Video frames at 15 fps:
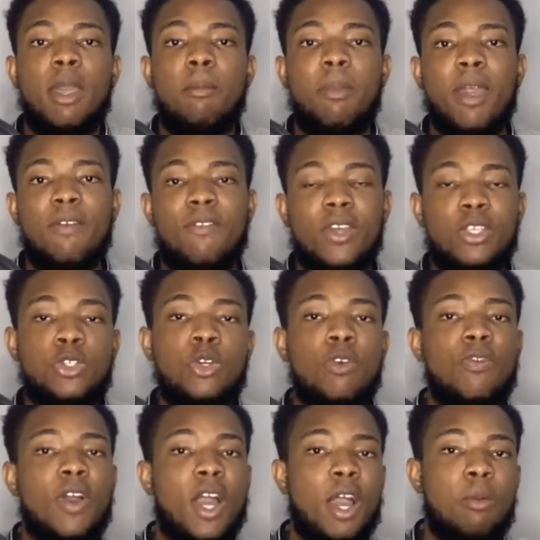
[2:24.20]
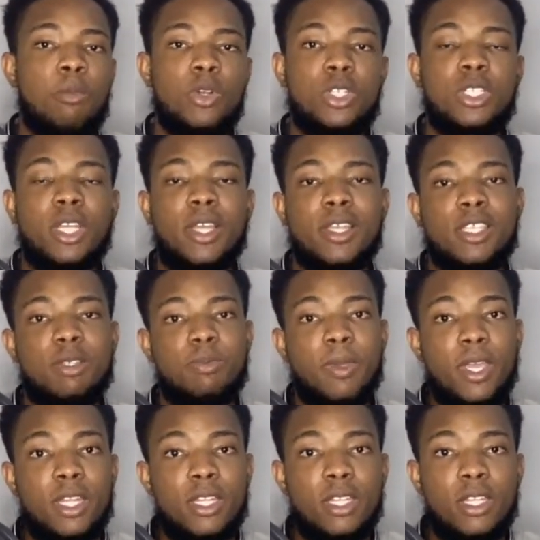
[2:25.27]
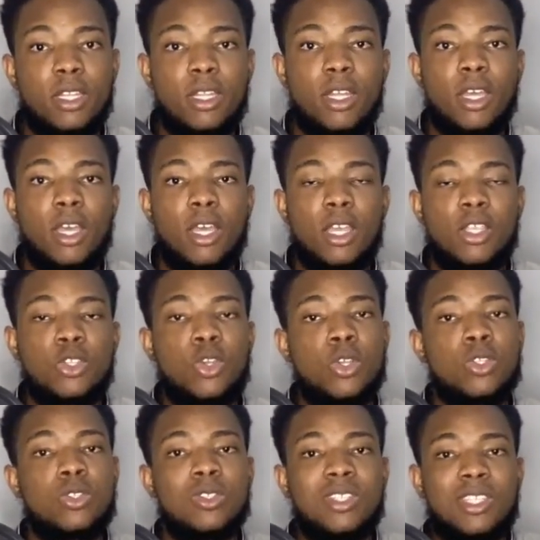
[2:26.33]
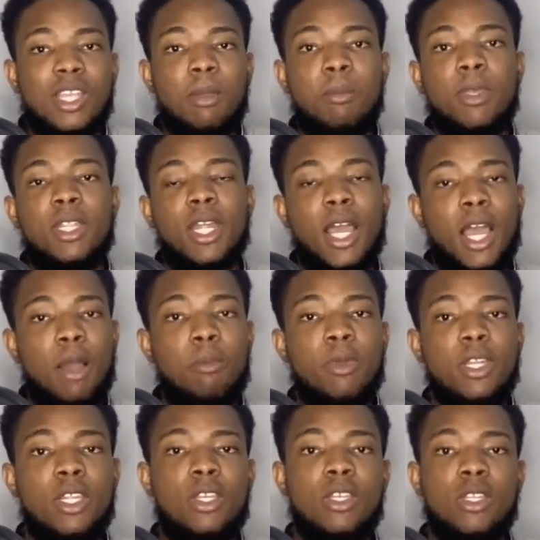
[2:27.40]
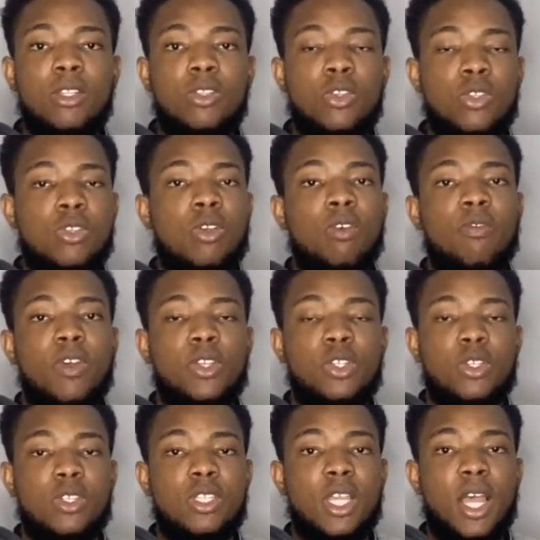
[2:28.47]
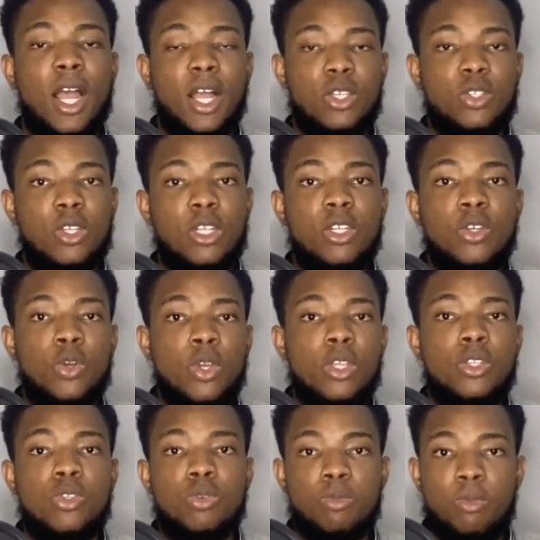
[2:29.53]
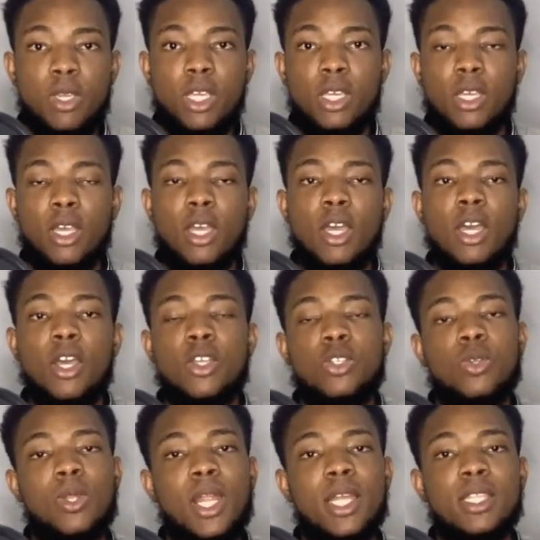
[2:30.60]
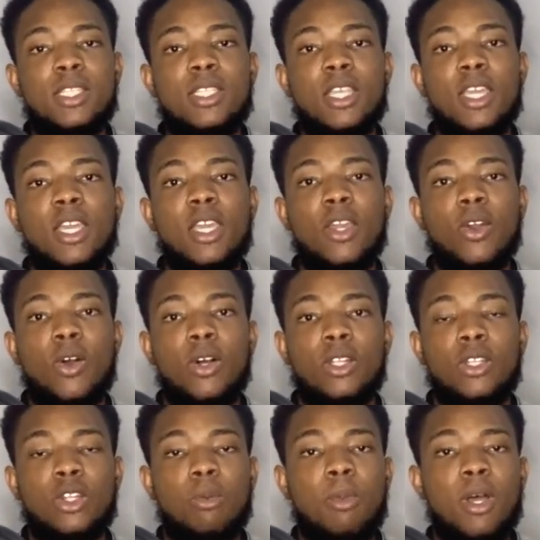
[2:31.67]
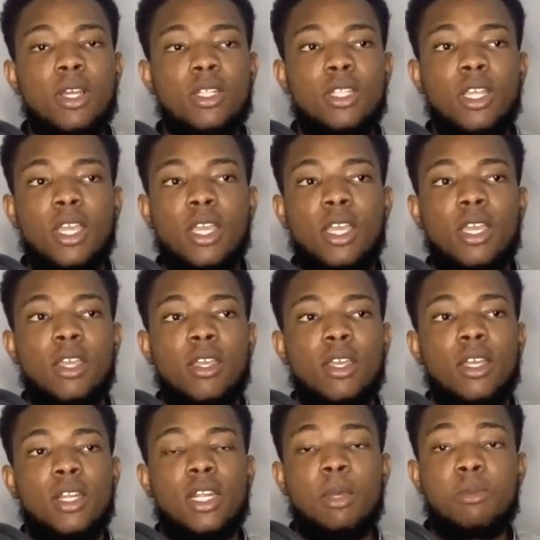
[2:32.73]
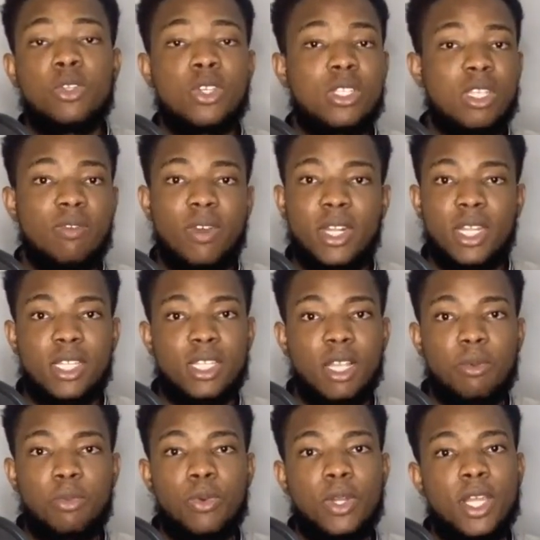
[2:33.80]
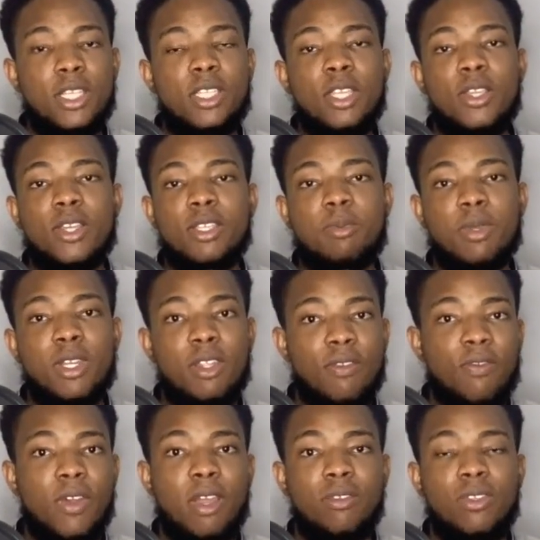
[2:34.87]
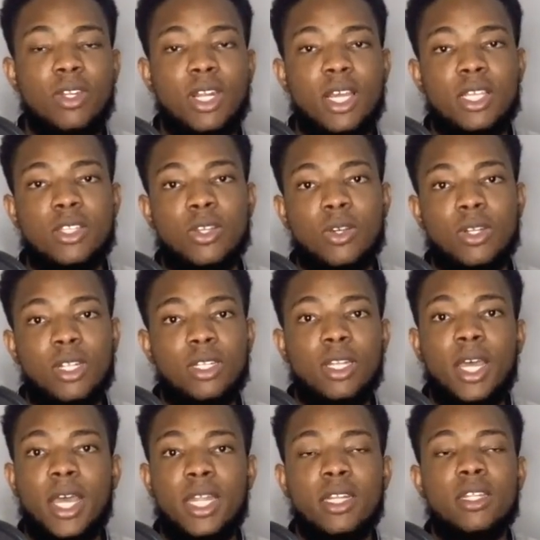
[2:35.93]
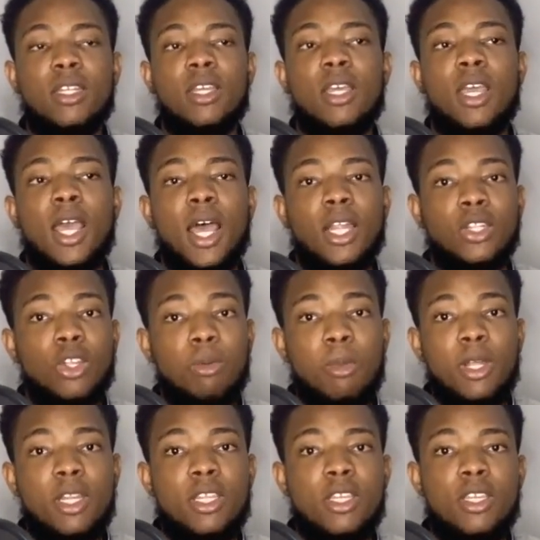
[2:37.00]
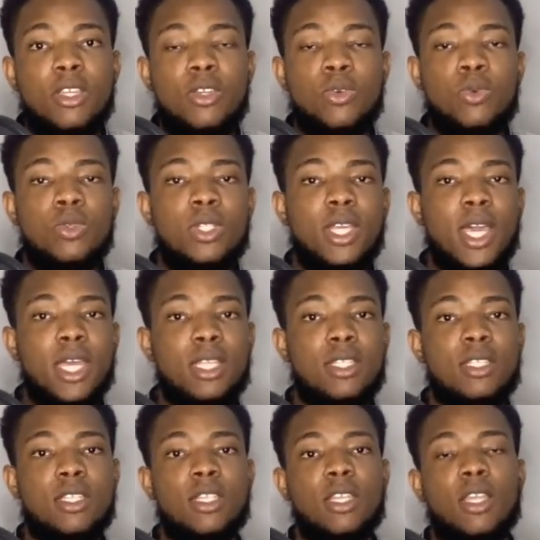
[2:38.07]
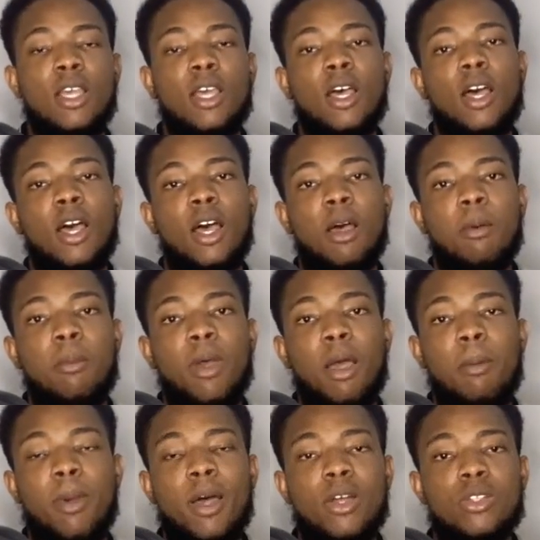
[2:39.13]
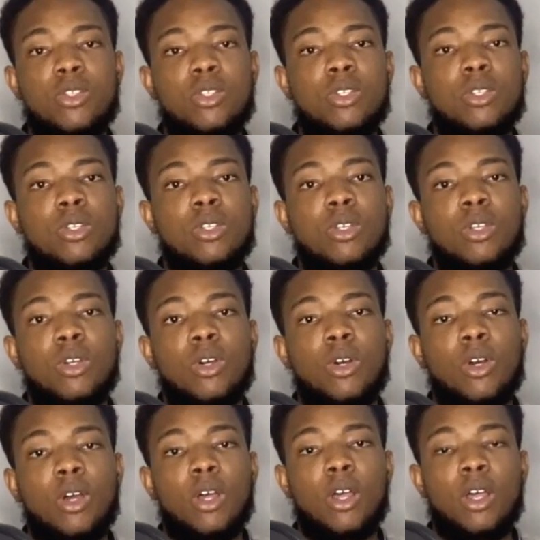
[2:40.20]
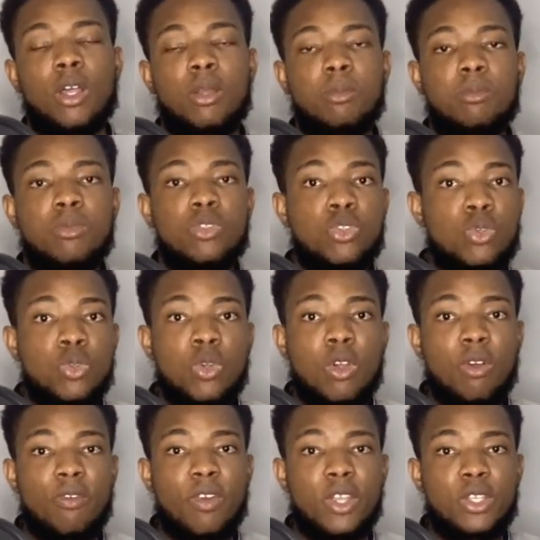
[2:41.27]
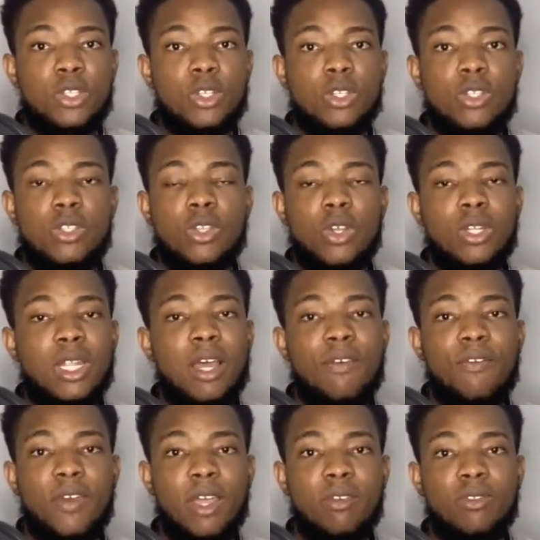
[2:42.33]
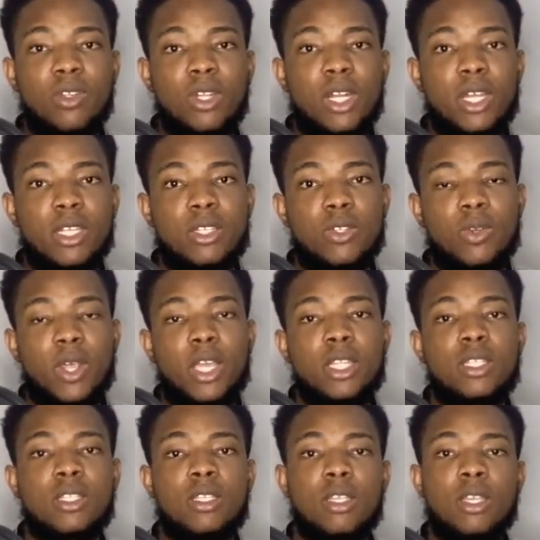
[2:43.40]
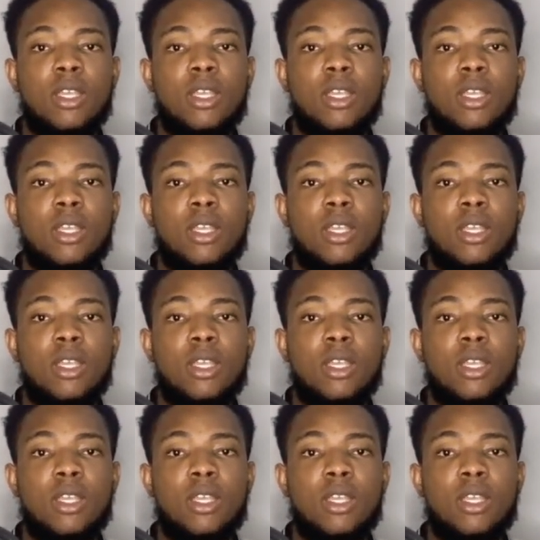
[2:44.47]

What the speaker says: by virtue of how much that you're spending is going to determine how many those conversions are actually going to be. So let's say on a normal day, let me just give an example. Let's say you're spending $5 on an ad, and normally you would get about 2 conversions on that $5, right?